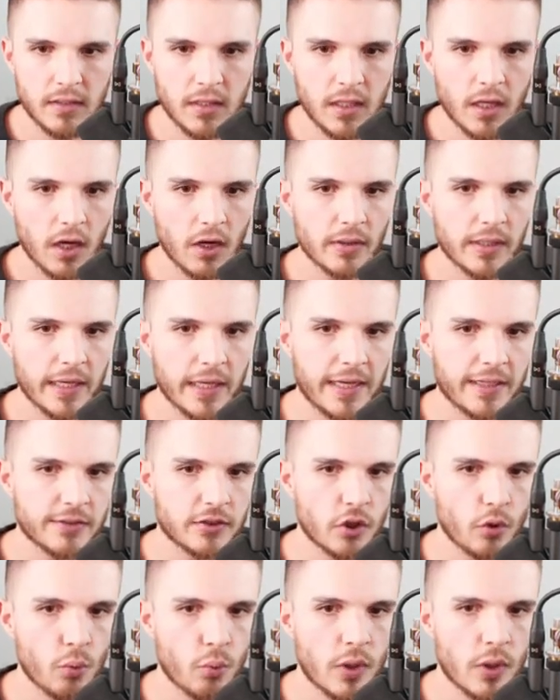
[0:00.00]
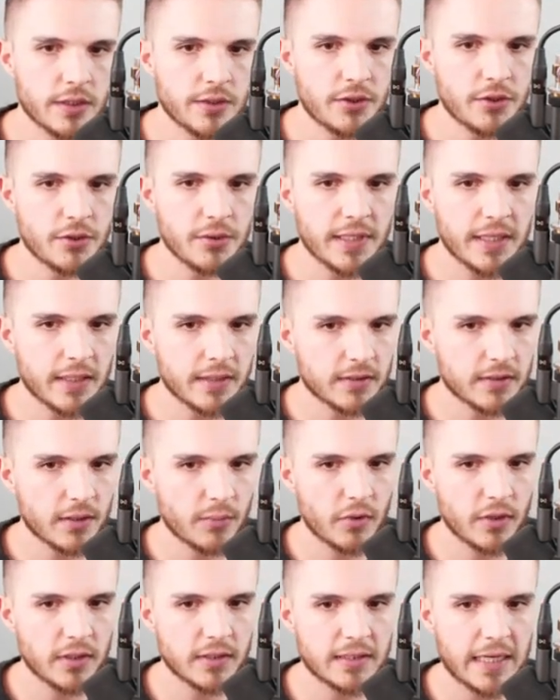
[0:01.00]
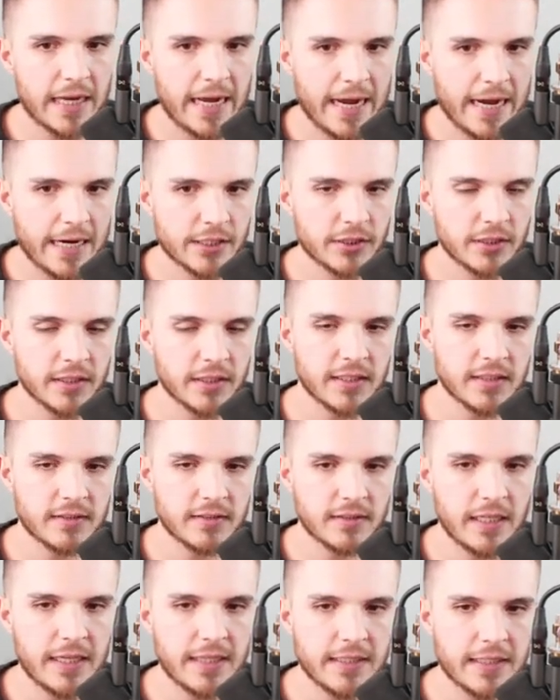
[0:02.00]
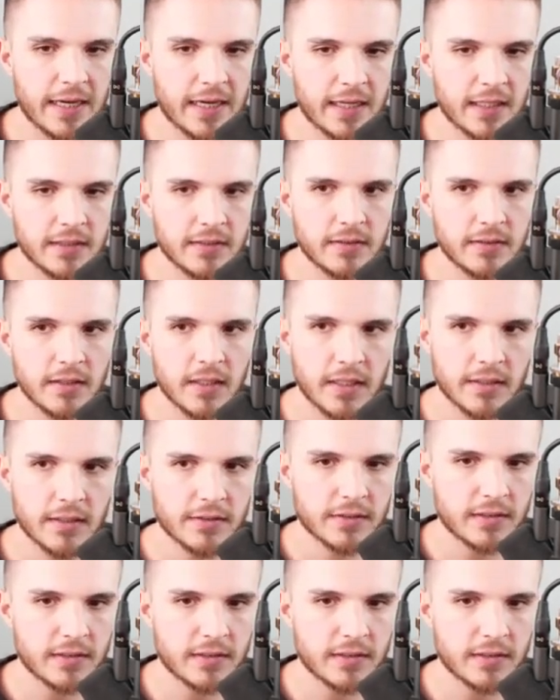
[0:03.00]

Okay, so once you get someone to actually say yes, step